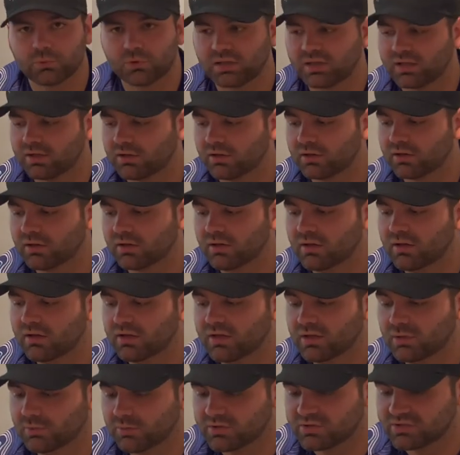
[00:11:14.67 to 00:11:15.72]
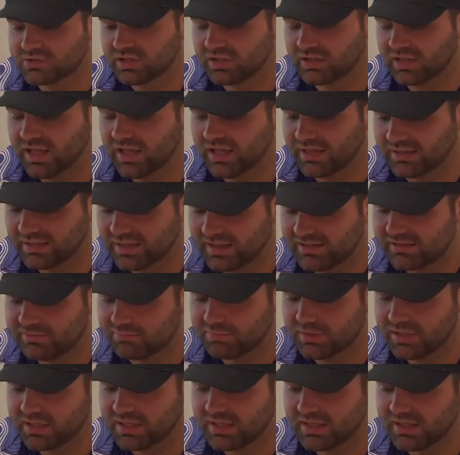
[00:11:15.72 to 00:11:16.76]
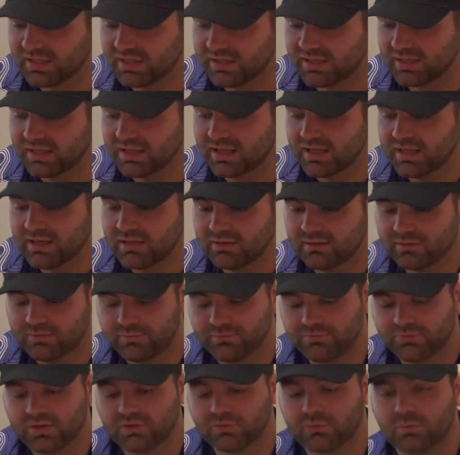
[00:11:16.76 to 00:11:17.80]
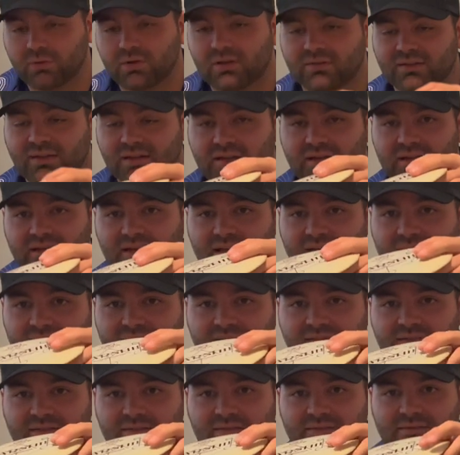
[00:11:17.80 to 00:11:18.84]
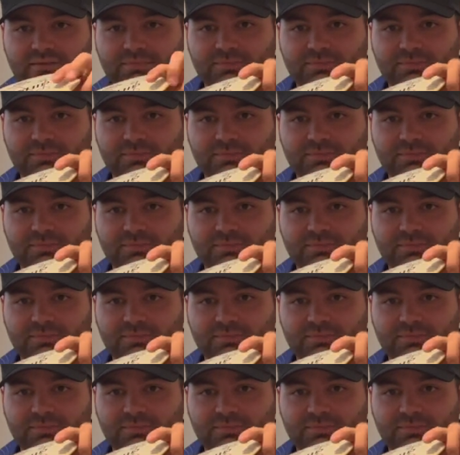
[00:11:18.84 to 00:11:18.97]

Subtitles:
one here, which is a lot less beat in. This one is like a nice